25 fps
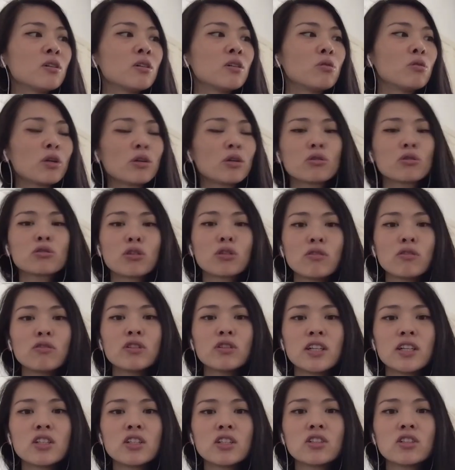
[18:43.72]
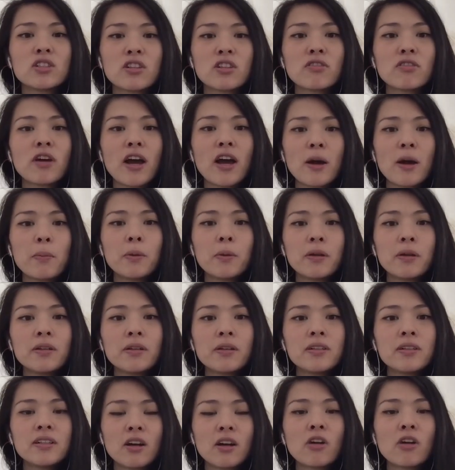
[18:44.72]
where those conversations have
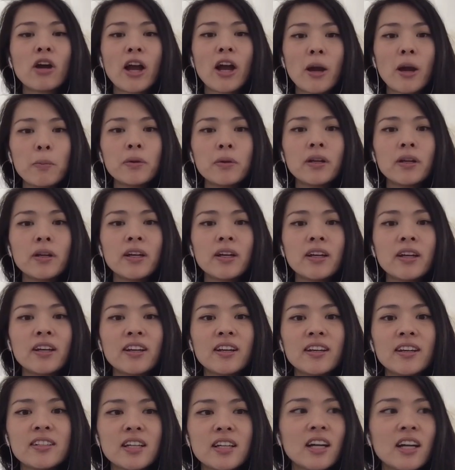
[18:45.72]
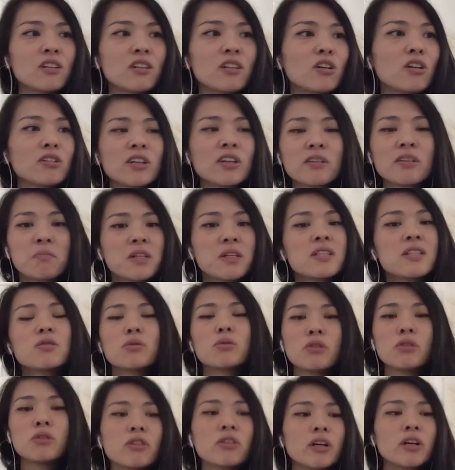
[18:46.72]
happened are happening and dialoguing means
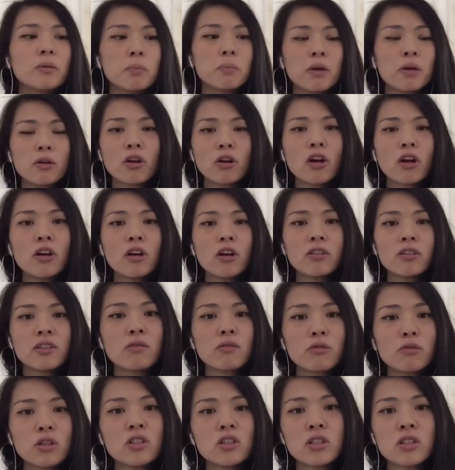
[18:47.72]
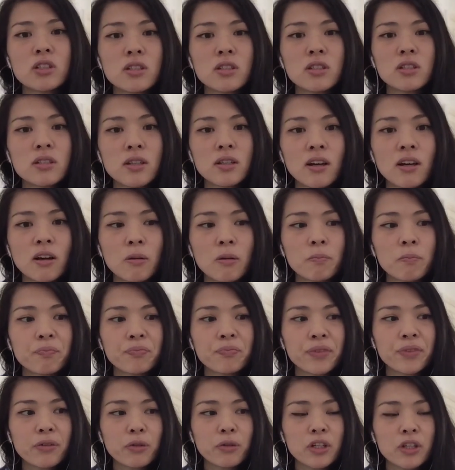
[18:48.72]
we create better art that reaches
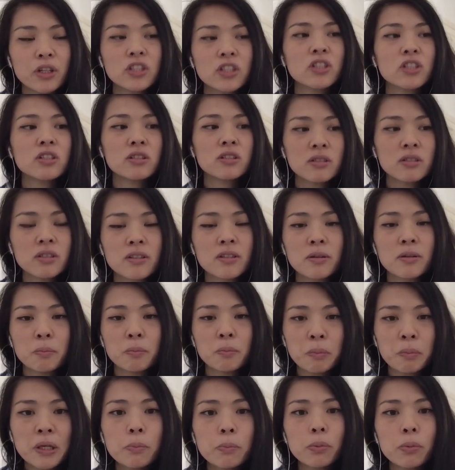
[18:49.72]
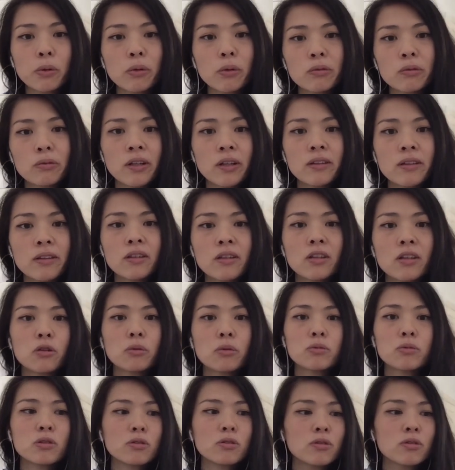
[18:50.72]
um, reaches people in
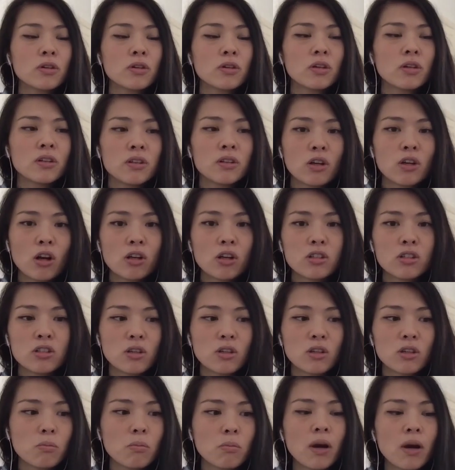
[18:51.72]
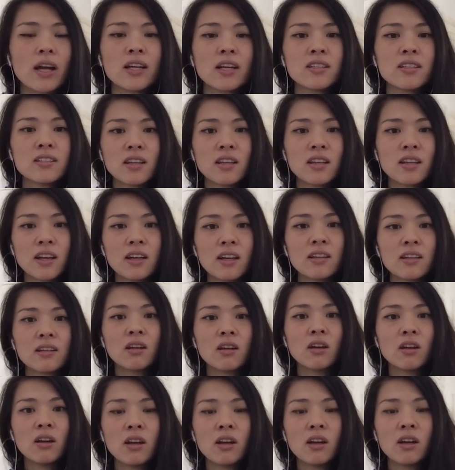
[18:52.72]
terms of their hearts, their minds,
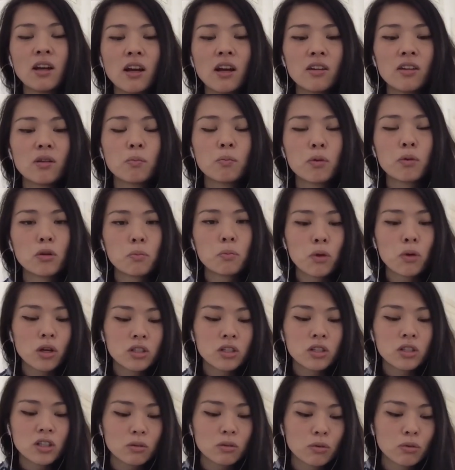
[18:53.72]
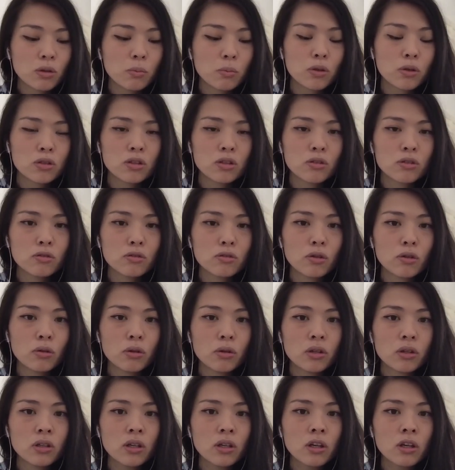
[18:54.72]
and and the project we are pushing
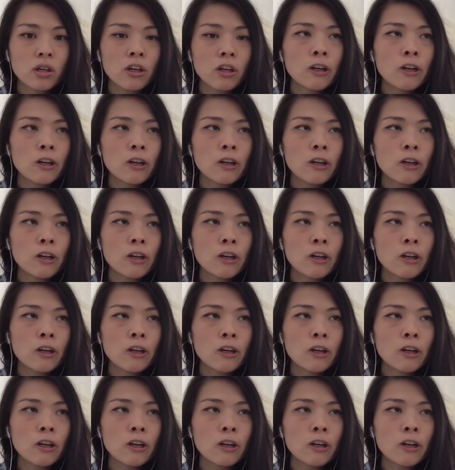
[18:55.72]
forward.